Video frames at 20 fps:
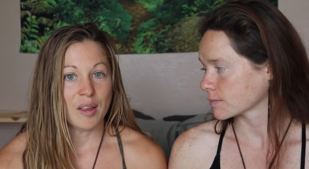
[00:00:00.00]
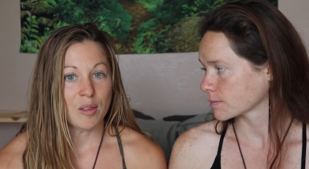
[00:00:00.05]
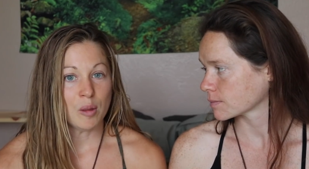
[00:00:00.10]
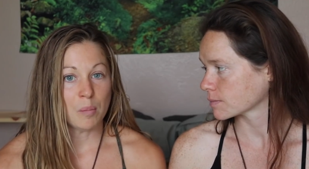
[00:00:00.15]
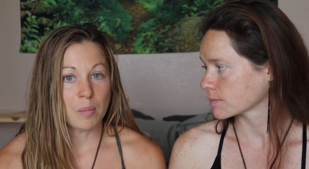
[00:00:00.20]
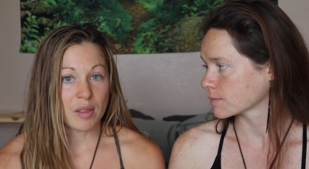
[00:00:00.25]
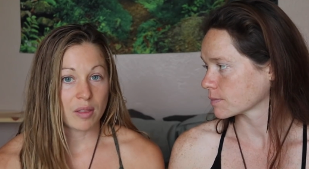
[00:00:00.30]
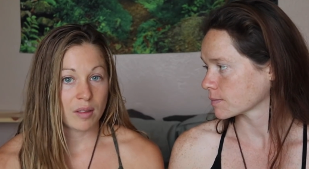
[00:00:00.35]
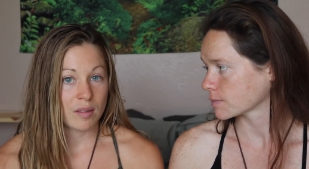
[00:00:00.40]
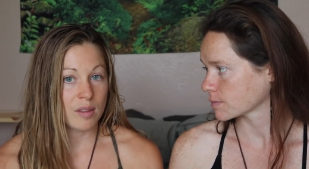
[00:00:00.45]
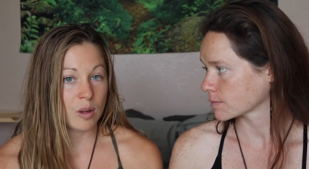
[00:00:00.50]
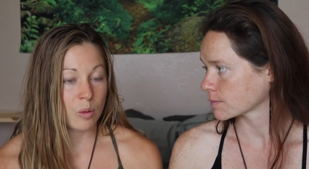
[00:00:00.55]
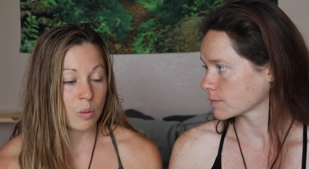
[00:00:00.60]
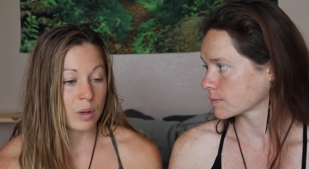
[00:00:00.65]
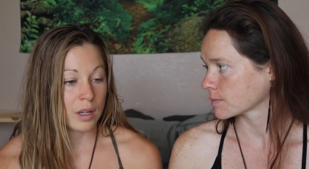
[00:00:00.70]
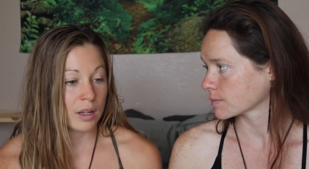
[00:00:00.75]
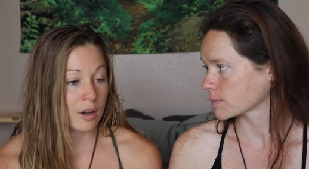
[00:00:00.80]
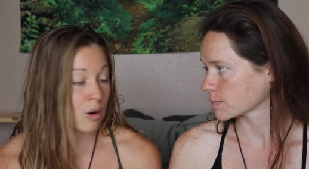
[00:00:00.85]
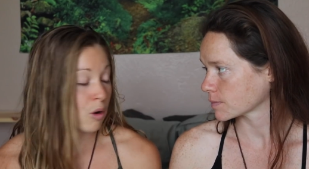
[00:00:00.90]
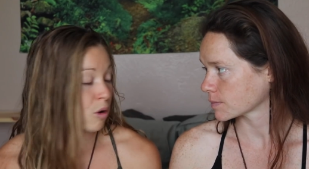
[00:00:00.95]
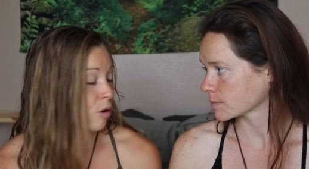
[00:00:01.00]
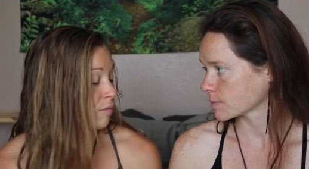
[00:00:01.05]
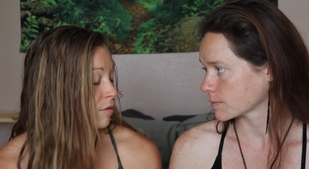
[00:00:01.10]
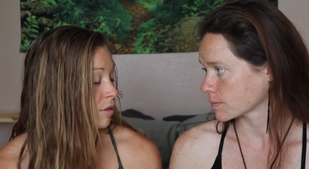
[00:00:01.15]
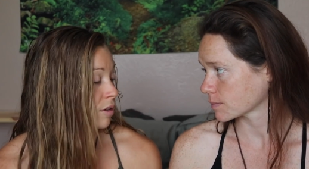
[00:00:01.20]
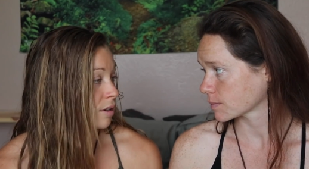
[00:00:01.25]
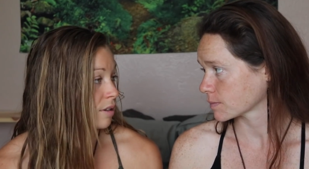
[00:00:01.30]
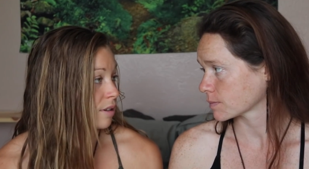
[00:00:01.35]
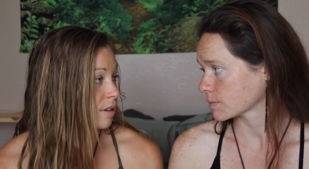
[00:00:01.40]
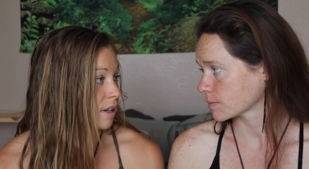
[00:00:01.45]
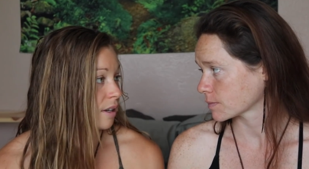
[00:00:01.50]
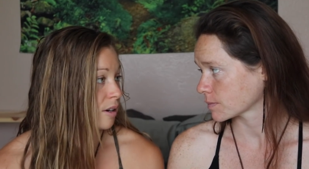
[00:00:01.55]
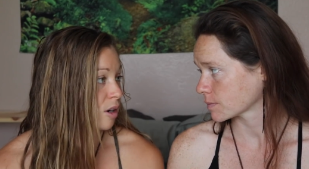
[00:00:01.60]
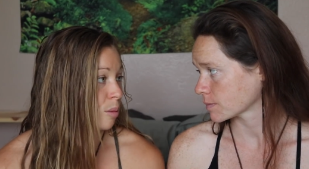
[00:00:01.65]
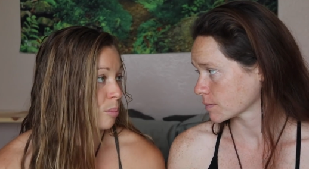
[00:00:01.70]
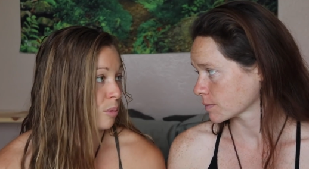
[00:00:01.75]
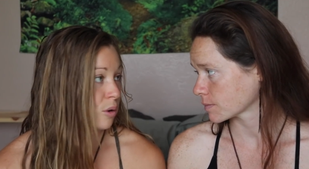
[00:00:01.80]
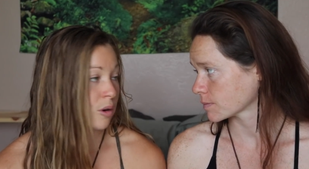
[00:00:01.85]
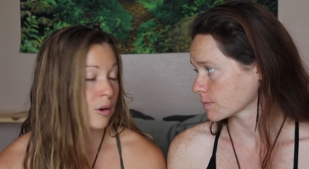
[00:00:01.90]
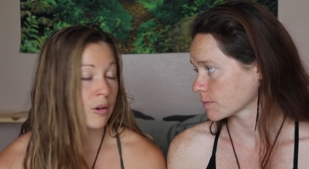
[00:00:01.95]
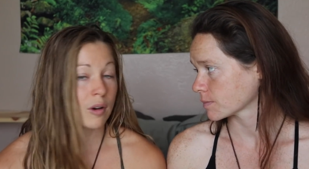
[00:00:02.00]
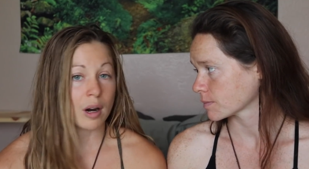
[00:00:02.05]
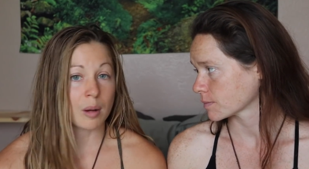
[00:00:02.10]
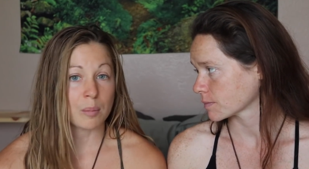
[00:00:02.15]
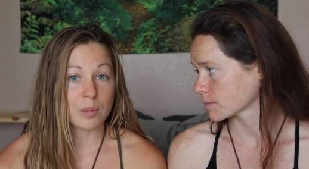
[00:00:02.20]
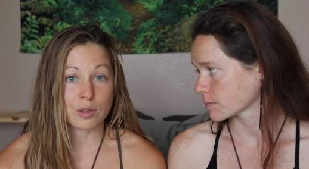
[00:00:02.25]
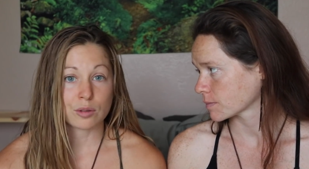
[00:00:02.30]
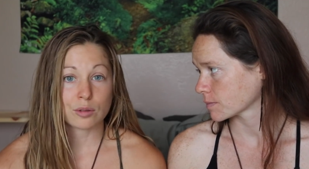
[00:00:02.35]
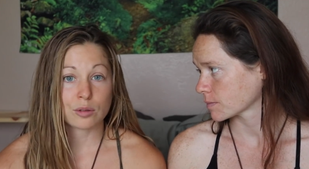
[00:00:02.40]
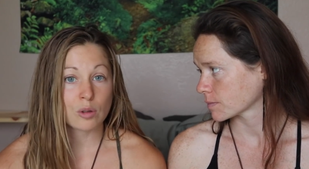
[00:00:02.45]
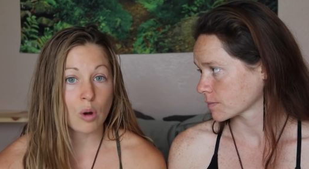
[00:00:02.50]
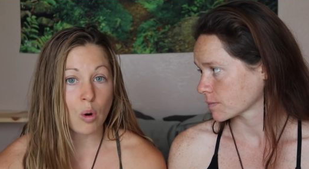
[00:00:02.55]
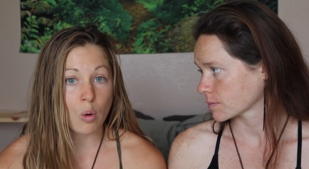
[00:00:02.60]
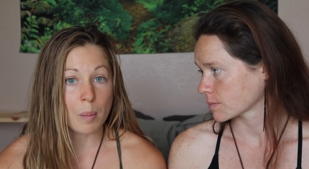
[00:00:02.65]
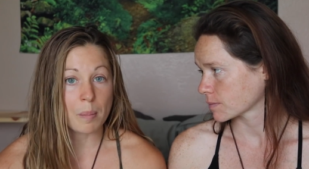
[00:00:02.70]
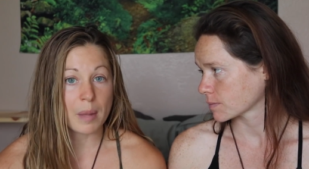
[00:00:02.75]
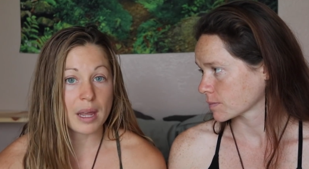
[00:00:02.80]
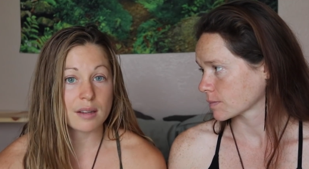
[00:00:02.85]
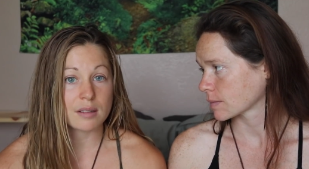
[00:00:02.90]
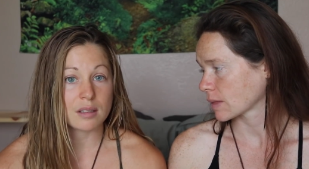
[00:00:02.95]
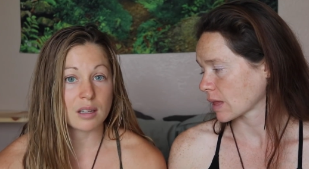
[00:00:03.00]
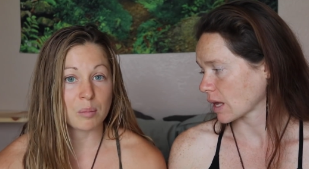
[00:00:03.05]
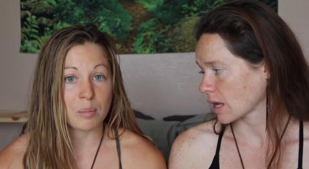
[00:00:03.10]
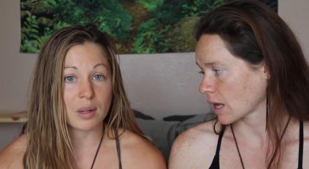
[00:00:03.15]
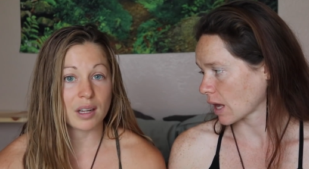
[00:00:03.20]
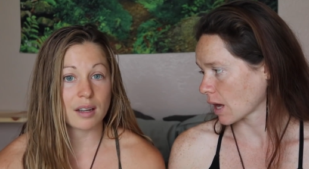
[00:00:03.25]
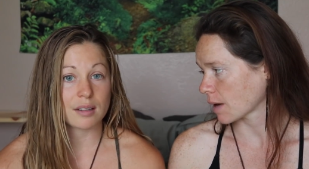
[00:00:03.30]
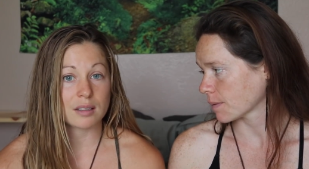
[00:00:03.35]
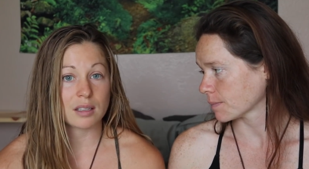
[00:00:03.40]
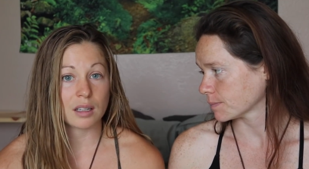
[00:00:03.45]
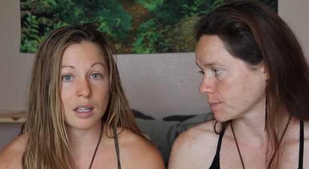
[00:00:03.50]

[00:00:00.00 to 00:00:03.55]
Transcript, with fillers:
Speaker 1: the method that we go over in our program is so amazing because yeah.